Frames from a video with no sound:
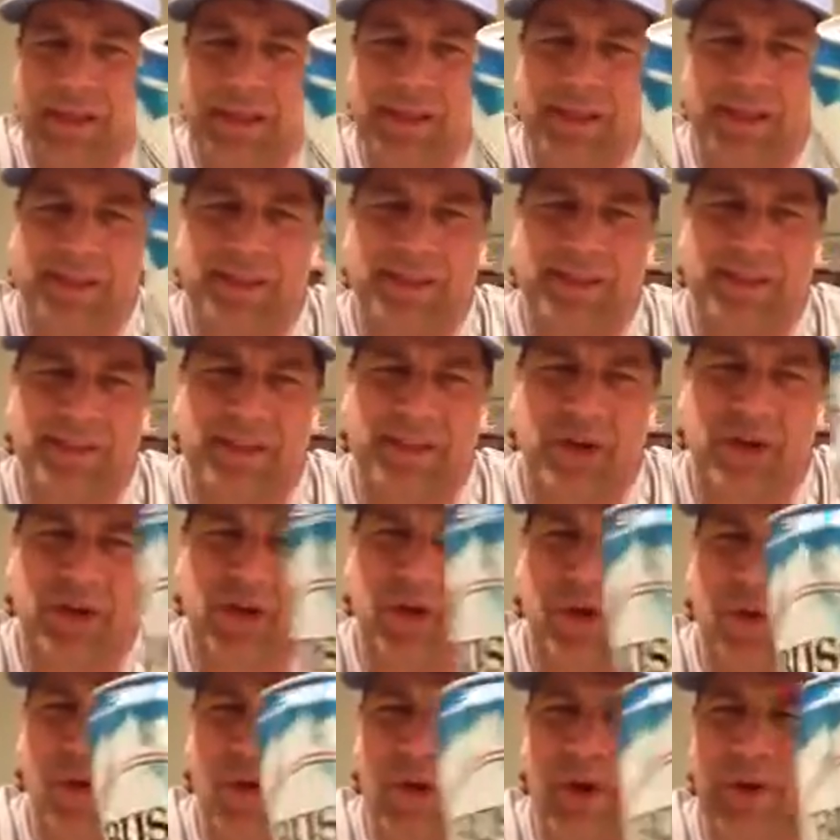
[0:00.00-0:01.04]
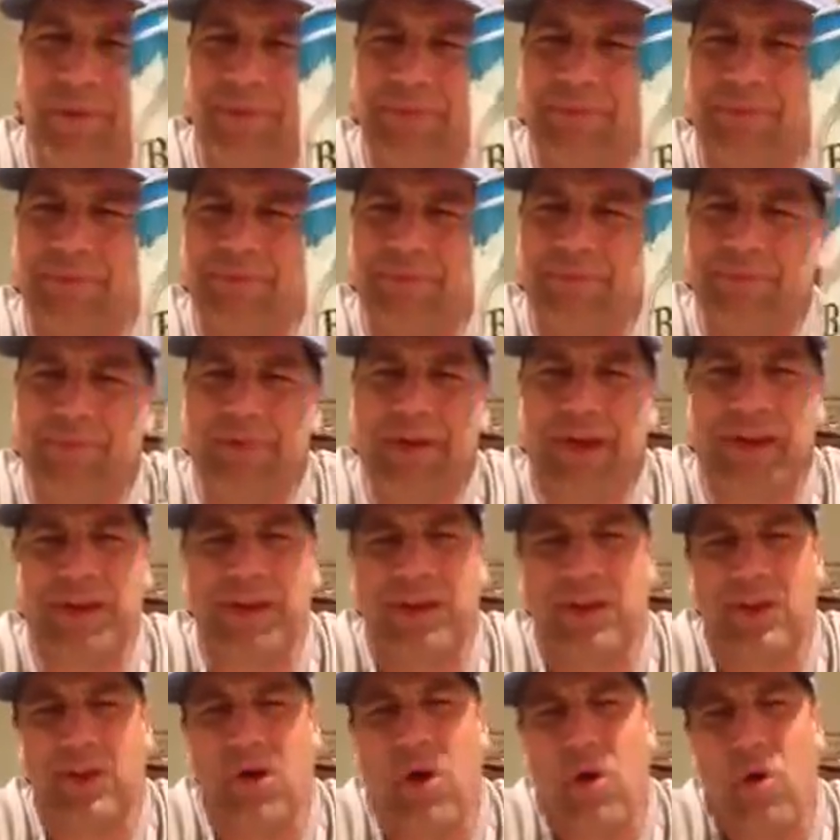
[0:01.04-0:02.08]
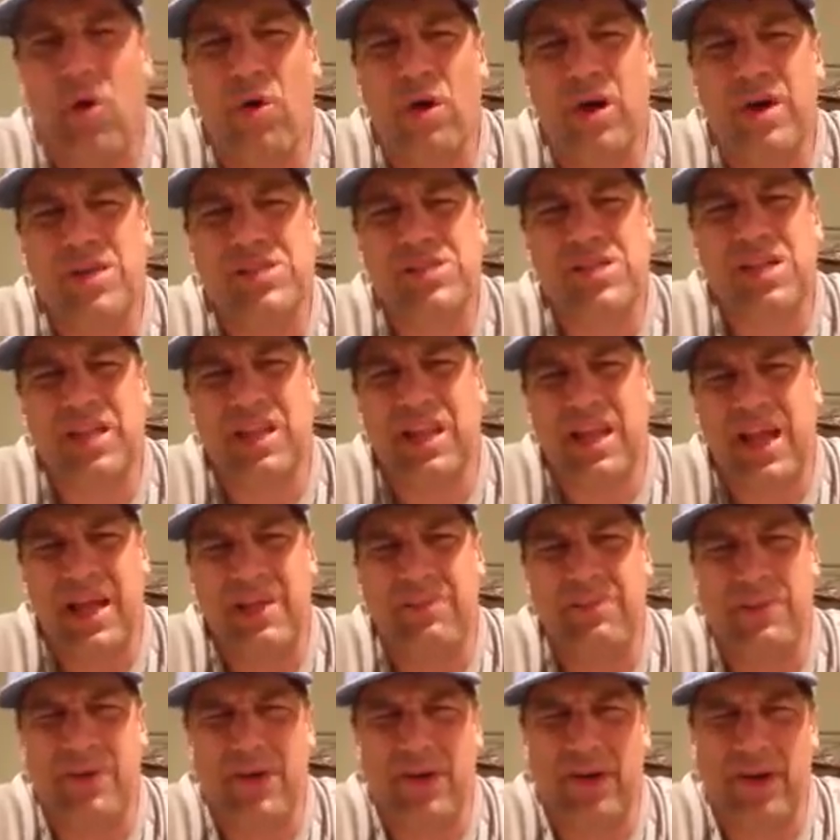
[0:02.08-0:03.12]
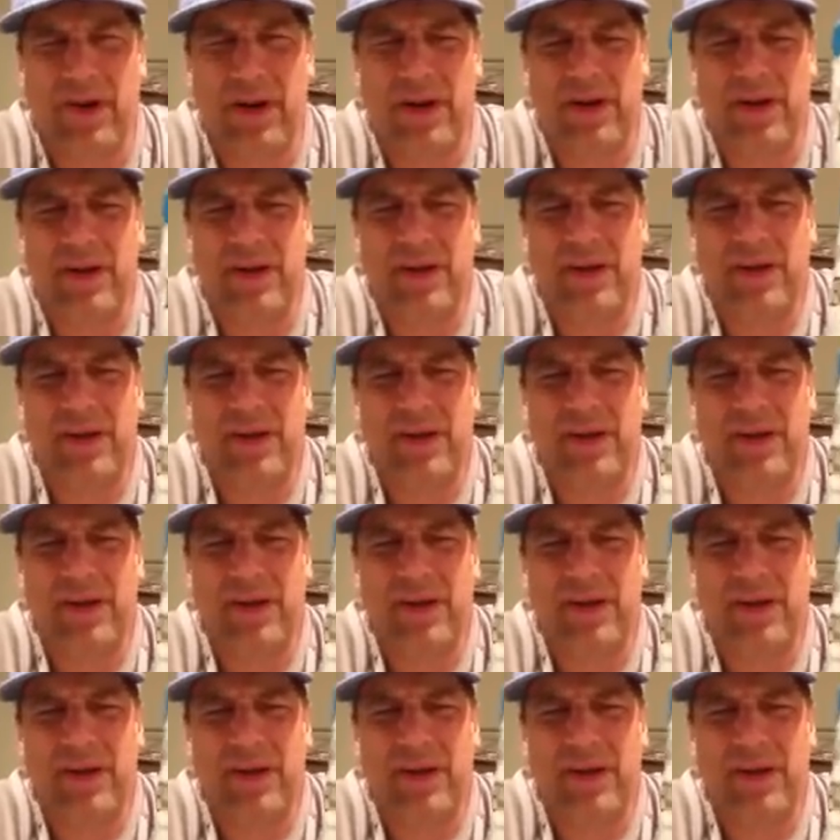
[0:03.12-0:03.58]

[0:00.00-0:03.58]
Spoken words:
This is the lower, not the lower, it's a light beer. Right?